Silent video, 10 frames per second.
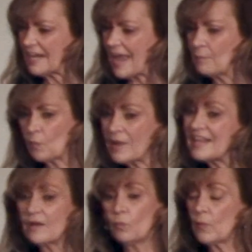and
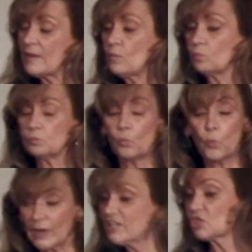we we
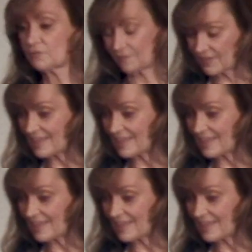wish for